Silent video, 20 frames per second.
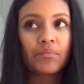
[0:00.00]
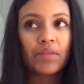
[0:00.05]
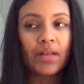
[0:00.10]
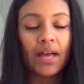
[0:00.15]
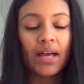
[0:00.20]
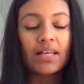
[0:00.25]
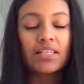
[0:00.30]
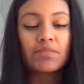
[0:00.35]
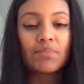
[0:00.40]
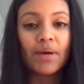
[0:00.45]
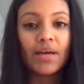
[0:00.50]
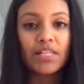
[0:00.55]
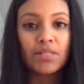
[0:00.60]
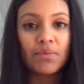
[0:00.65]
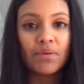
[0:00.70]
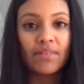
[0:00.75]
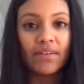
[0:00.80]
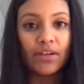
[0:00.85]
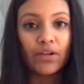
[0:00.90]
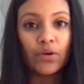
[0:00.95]
I asked my
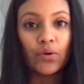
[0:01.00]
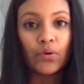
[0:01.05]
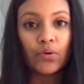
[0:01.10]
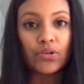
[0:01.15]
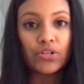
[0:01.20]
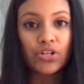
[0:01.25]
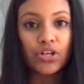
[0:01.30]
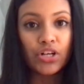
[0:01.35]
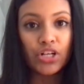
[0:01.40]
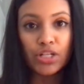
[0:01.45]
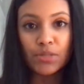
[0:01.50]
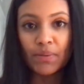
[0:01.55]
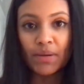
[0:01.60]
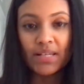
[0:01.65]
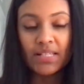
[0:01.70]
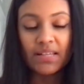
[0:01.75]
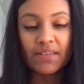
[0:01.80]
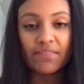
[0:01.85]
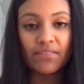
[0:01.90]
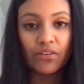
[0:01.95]
husband if I could go to church
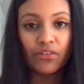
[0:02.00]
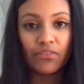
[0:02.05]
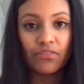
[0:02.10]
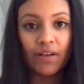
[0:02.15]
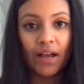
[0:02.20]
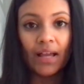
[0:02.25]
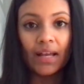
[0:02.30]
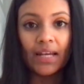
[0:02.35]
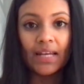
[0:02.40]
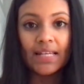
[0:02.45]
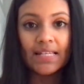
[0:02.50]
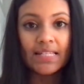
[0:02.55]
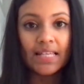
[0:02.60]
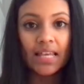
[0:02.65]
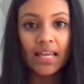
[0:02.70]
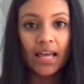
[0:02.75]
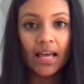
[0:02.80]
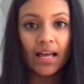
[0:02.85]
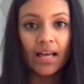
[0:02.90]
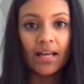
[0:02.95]
because I felt fine, and he said
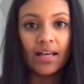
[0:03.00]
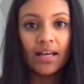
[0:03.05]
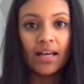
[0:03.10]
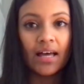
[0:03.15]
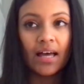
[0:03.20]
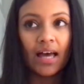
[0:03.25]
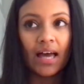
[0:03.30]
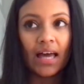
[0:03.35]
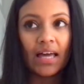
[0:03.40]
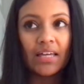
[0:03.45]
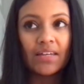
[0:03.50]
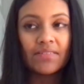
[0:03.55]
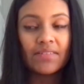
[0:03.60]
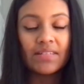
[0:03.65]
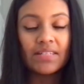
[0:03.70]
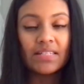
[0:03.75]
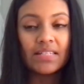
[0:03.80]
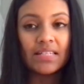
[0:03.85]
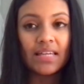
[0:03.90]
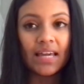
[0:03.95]
yeah. I
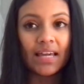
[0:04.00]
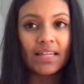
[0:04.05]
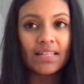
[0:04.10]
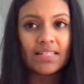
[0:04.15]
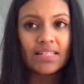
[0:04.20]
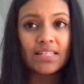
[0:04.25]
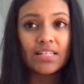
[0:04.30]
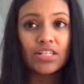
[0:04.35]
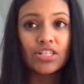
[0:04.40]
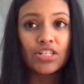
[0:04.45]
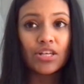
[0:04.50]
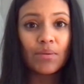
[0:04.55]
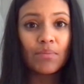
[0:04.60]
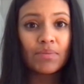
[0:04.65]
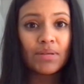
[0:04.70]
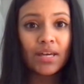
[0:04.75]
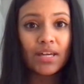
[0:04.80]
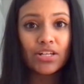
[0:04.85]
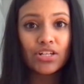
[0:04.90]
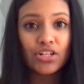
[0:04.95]
even danced and
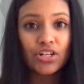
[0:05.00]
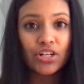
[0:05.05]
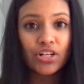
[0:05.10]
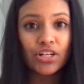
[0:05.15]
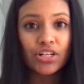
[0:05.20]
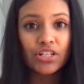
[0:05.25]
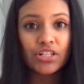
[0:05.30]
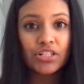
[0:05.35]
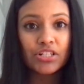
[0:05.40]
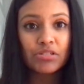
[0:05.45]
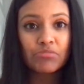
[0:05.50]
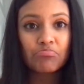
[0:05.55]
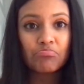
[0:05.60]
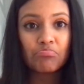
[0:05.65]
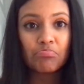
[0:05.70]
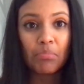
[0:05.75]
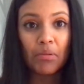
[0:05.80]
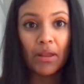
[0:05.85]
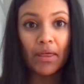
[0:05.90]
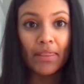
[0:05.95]
jumped at church.
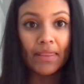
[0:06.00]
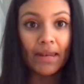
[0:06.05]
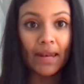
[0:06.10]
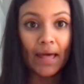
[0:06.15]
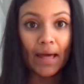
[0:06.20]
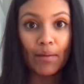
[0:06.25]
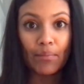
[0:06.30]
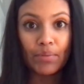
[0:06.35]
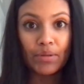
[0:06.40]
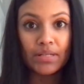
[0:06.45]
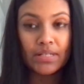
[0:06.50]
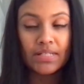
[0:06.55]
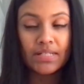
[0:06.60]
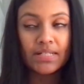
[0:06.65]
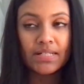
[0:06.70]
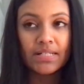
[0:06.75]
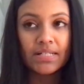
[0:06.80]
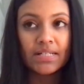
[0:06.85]
Nothing happened.